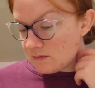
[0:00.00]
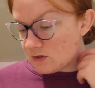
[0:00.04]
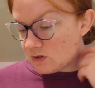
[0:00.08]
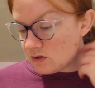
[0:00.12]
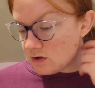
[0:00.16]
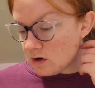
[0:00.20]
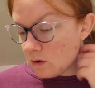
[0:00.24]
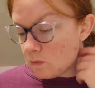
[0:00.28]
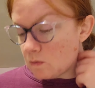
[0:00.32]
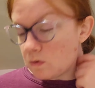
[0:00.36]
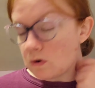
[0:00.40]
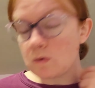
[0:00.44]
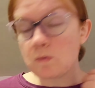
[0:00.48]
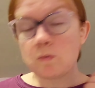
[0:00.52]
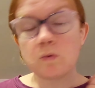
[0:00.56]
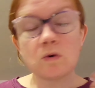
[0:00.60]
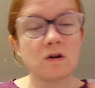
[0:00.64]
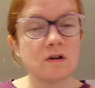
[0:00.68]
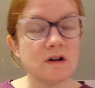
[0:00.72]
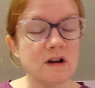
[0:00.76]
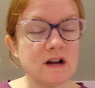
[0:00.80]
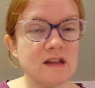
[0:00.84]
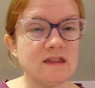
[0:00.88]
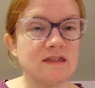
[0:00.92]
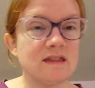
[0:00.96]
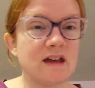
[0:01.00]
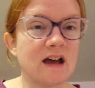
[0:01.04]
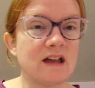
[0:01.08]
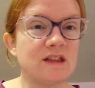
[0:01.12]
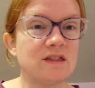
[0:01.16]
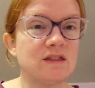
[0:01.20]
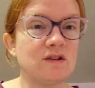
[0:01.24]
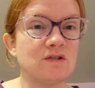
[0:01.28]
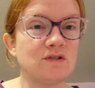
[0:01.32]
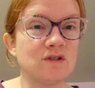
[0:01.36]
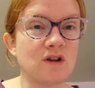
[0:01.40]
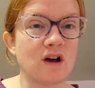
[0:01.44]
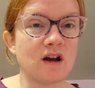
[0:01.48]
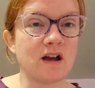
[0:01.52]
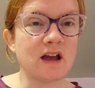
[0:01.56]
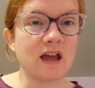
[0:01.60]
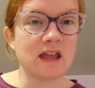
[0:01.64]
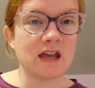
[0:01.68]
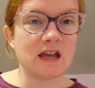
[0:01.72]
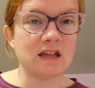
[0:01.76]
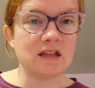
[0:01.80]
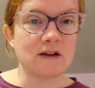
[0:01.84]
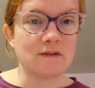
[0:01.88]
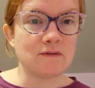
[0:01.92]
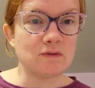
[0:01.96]
So we're worried that they're not
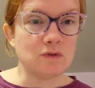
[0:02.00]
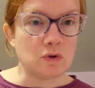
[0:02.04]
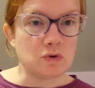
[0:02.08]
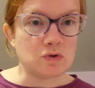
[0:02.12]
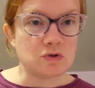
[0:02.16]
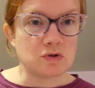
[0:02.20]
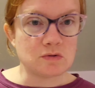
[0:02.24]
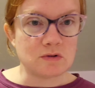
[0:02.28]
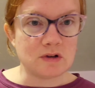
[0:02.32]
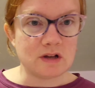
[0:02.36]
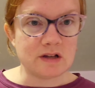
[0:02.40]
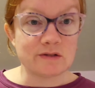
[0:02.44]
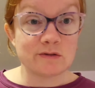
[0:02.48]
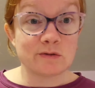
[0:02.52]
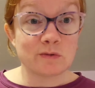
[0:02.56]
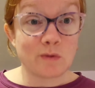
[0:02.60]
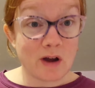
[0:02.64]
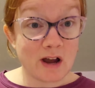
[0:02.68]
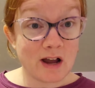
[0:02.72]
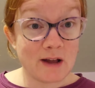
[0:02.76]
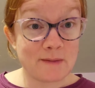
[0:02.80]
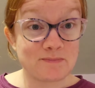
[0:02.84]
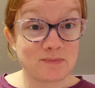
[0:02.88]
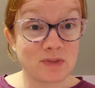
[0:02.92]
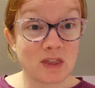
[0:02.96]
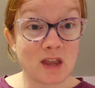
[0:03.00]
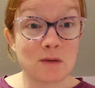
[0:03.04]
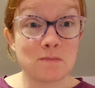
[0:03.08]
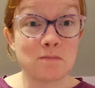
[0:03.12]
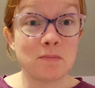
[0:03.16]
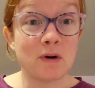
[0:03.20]
getting enough nutrients, right?